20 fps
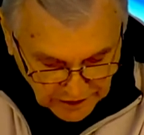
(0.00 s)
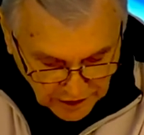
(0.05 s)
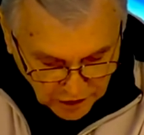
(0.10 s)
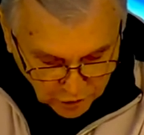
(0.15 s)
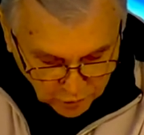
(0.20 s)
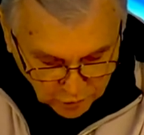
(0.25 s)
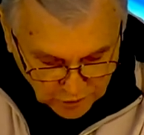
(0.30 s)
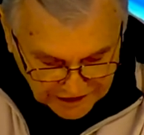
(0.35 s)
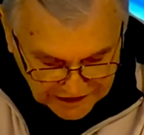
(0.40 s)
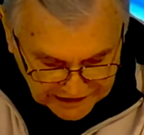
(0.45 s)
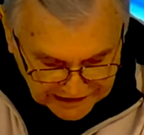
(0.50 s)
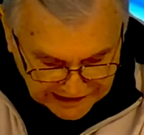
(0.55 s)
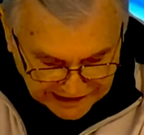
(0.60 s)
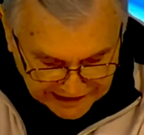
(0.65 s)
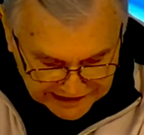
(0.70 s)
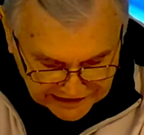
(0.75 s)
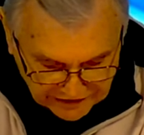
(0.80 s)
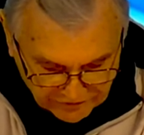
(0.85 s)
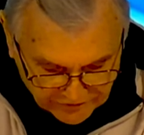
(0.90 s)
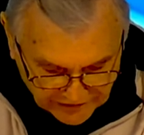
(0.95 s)
We can
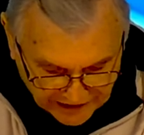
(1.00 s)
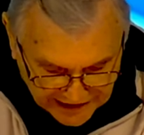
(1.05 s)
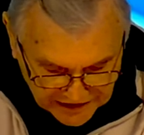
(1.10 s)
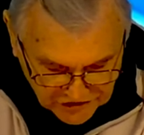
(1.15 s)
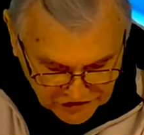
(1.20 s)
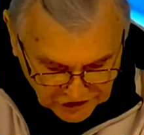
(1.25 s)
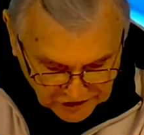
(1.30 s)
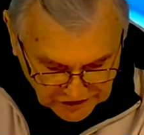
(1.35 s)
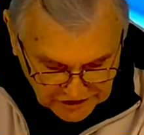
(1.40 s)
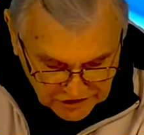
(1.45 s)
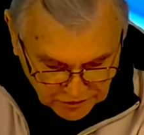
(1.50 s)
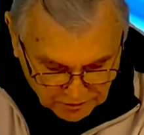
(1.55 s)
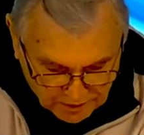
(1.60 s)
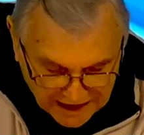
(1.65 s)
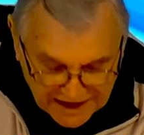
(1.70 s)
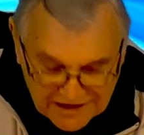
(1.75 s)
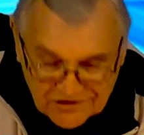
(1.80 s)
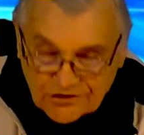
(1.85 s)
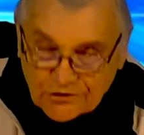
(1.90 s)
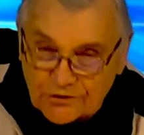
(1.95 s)
add evangelists,
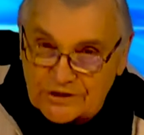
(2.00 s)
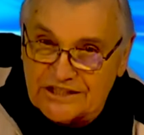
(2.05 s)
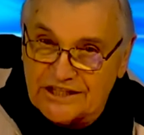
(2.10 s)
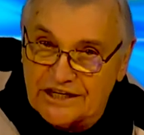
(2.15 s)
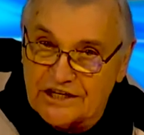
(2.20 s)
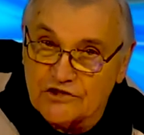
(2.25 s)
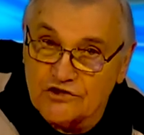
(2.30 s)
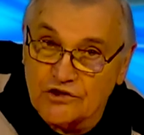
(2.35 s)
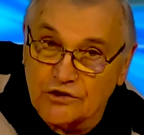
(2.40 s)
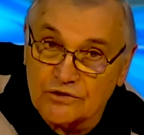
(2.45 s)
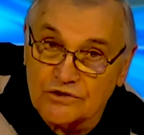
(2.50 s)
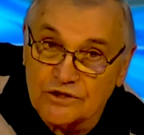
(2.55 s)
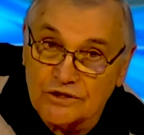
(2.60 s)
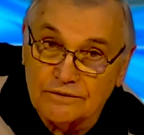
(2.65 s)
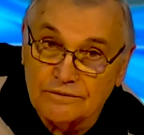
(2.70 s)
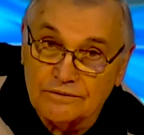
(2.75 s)
pastor, and teachers.